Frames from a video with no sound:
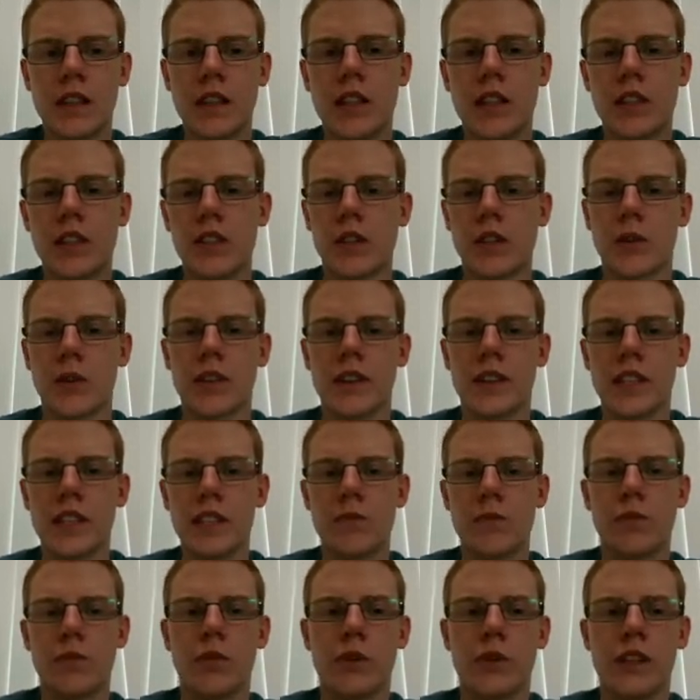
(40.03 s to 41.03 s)
So at this
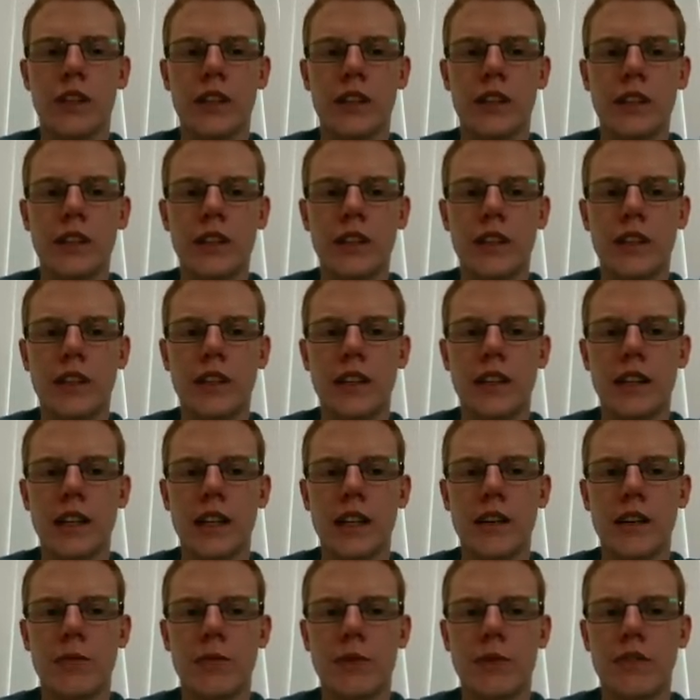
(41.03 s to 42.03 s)
point,
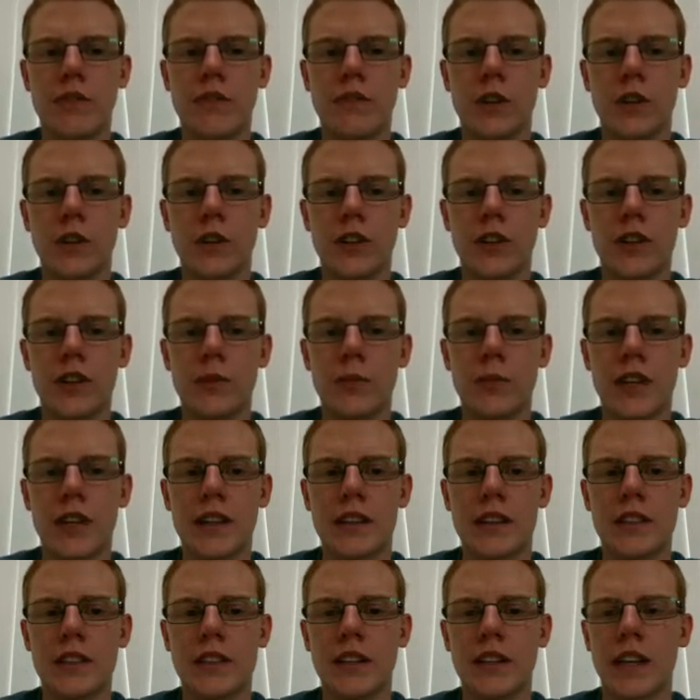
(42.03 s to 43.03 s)
if we've followed the
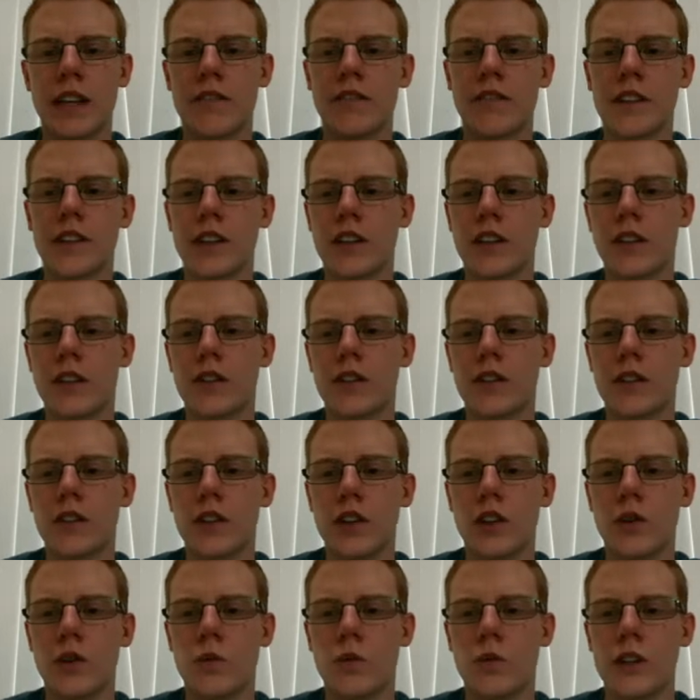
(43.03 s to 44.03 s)
methods in that video,
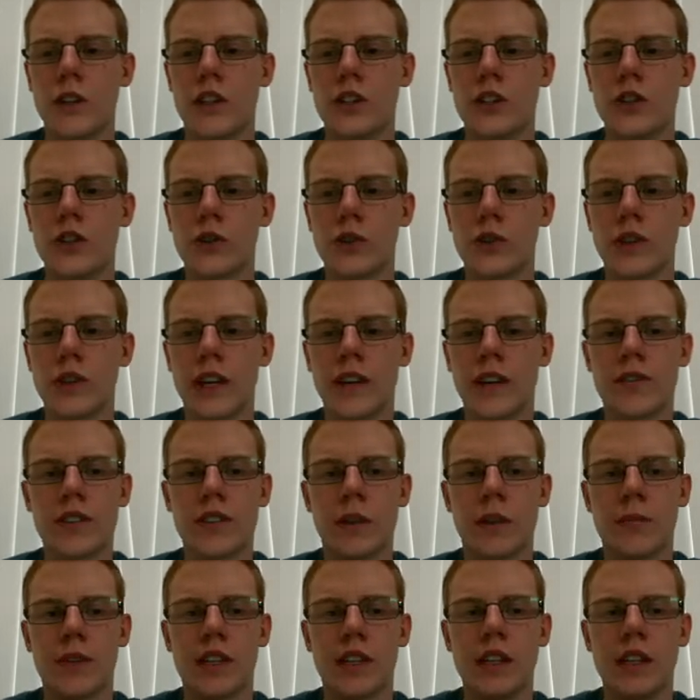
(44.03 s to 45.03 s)
we should have
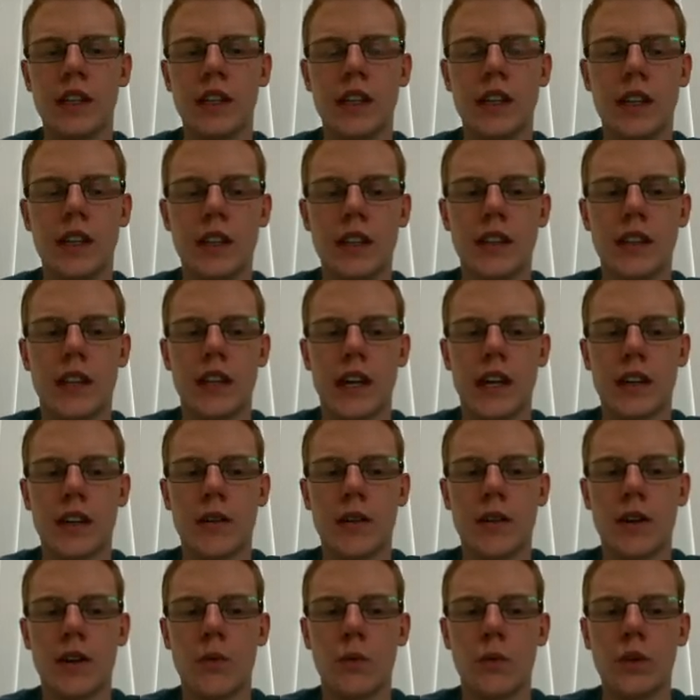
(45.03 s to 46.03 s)
something that
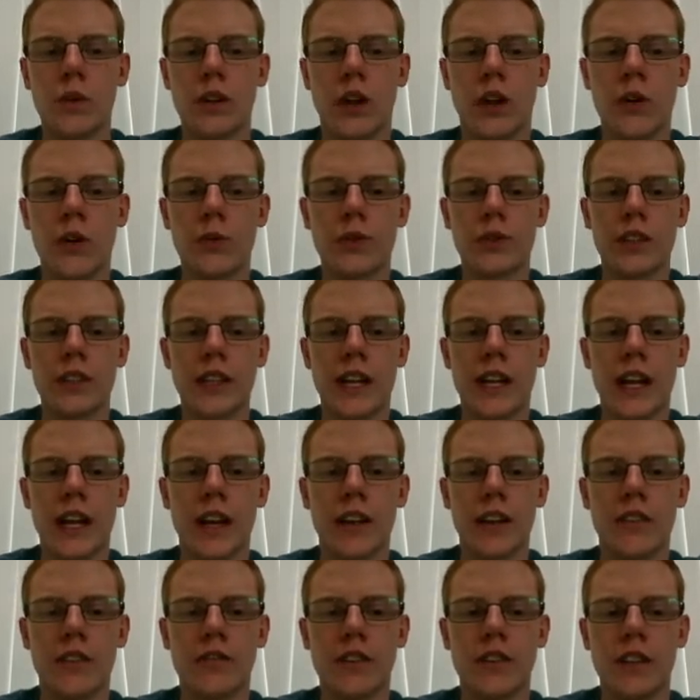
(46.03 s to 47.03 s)
will only
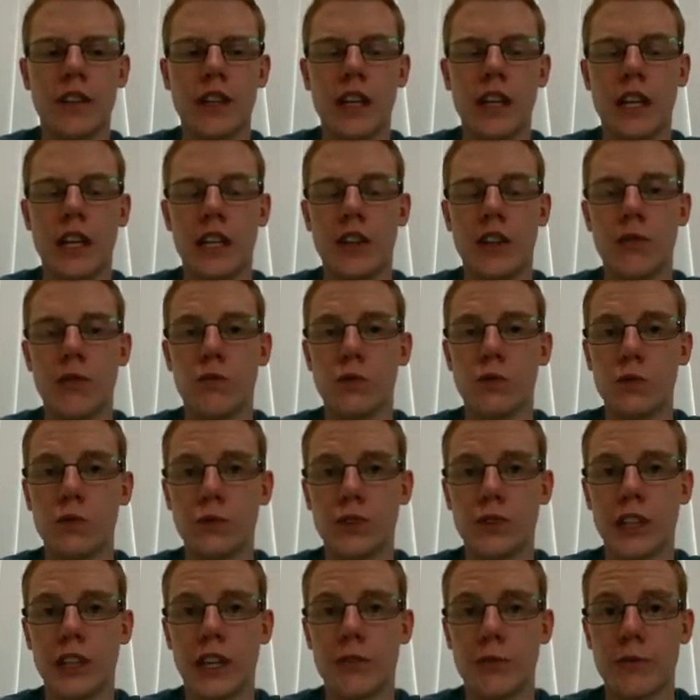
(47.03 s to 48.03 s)
have either
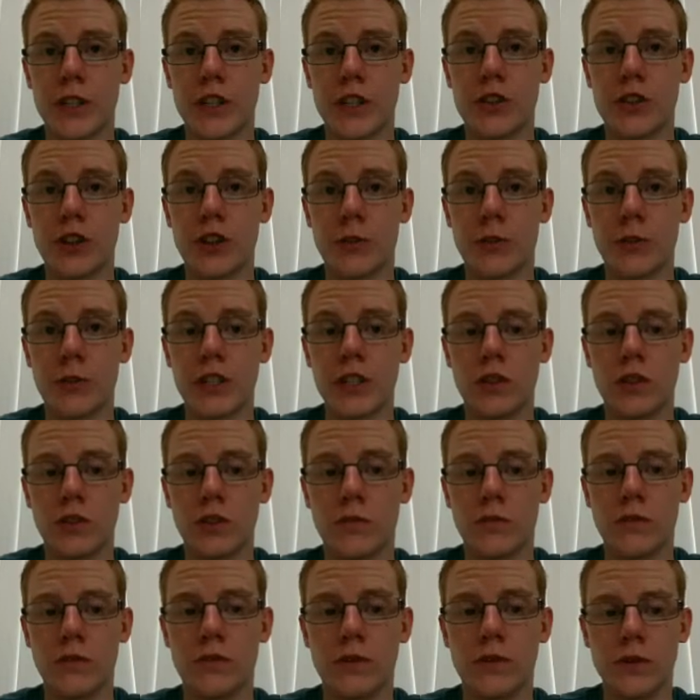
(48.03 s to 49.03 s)
rules that are in Chomsky
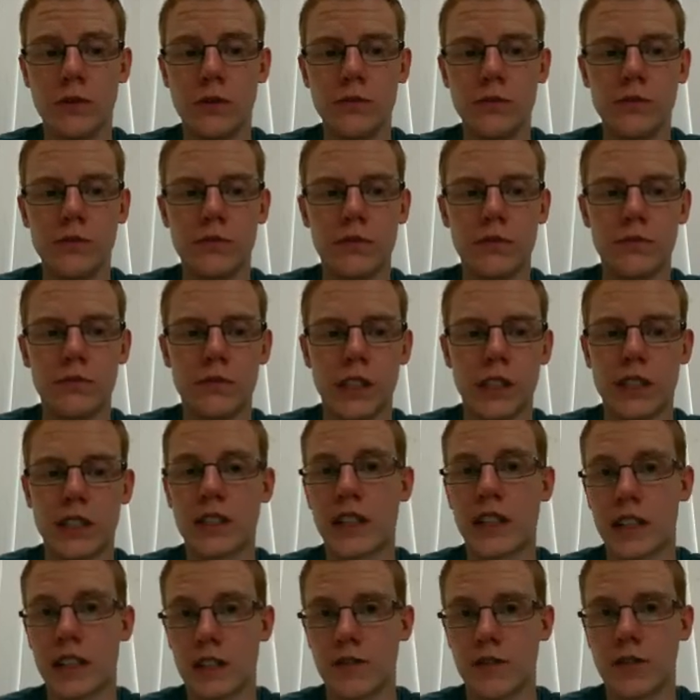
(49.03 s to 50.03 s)
Normal Form, that
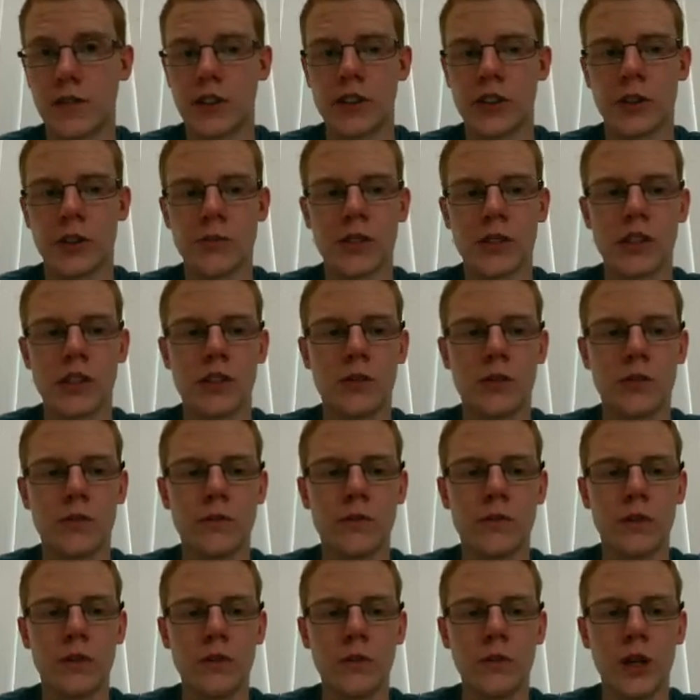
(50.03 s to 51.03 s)
satisfy Chomsky Normal
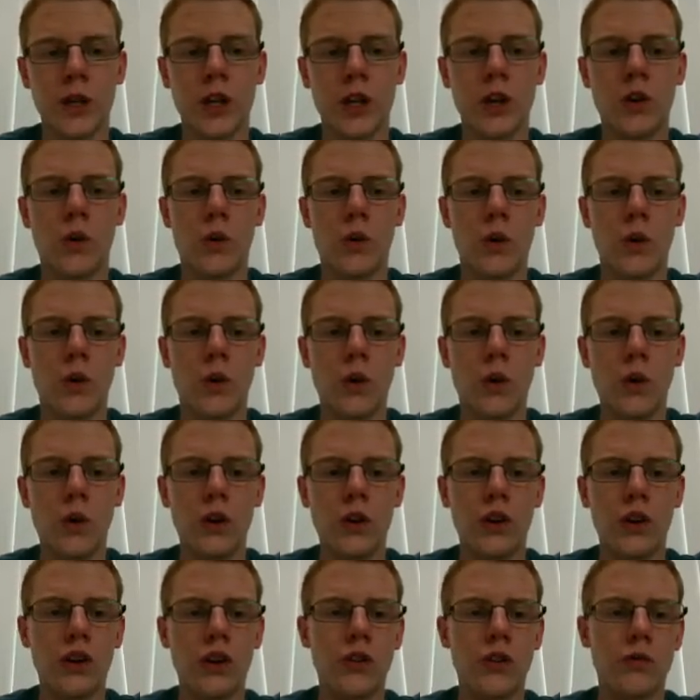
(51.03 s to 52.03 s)
Form, or
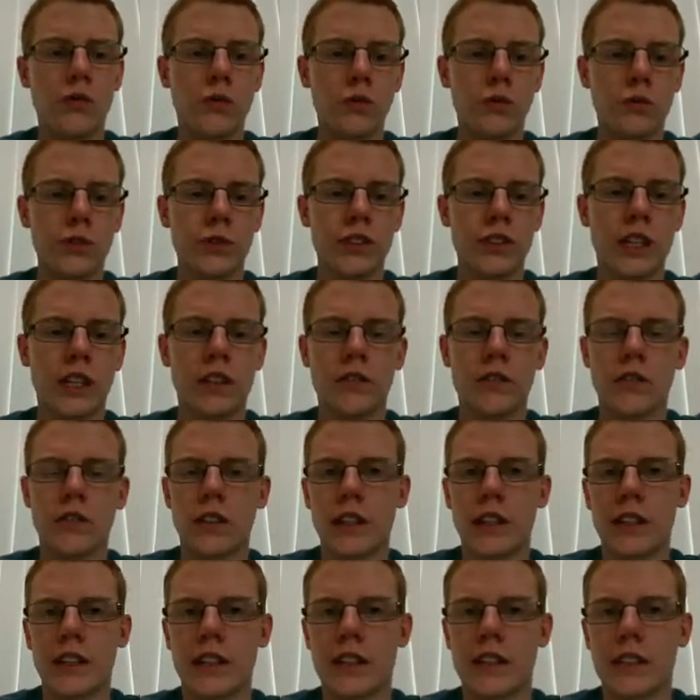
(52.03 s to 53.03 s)
rules that look
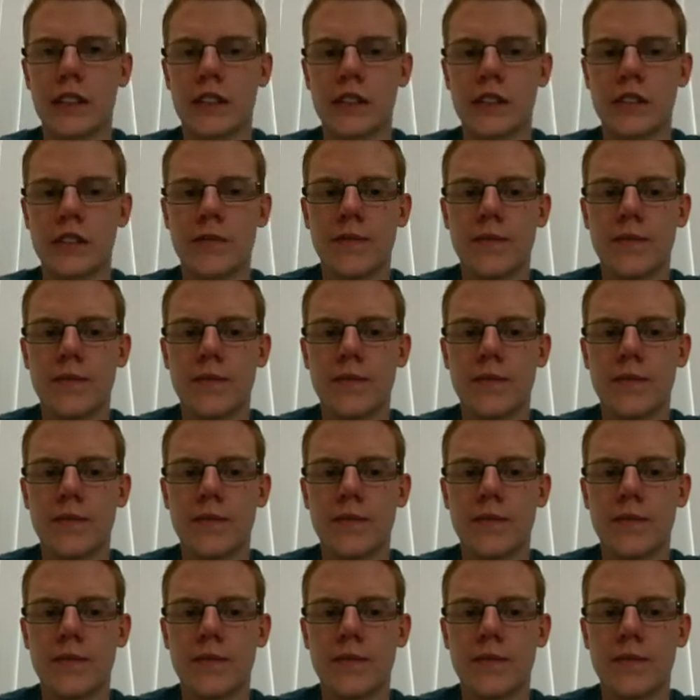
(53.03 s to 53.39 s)
like this.